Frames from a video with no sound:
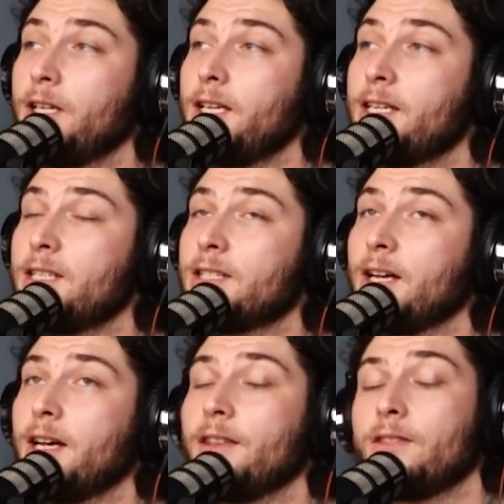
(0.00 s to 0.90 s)
is
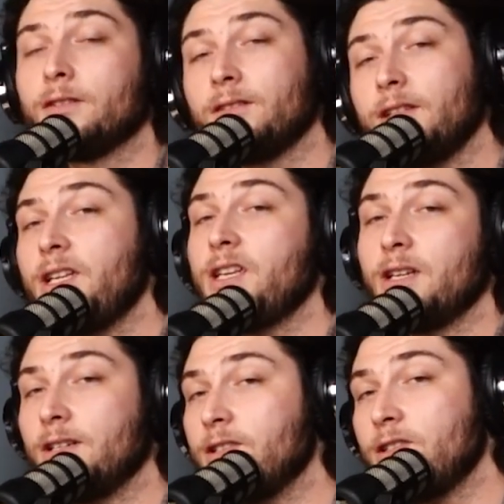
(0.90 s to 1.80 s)
uh, their
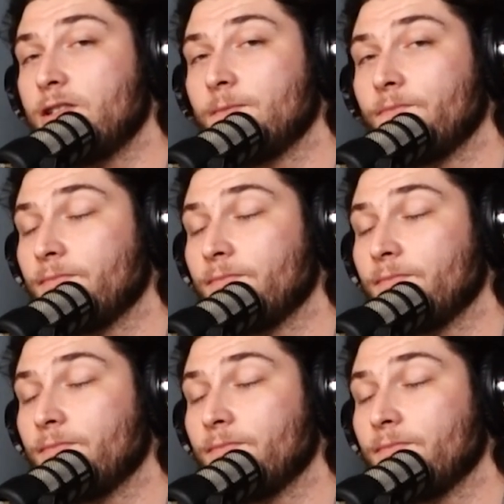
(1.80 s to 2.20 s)
lineage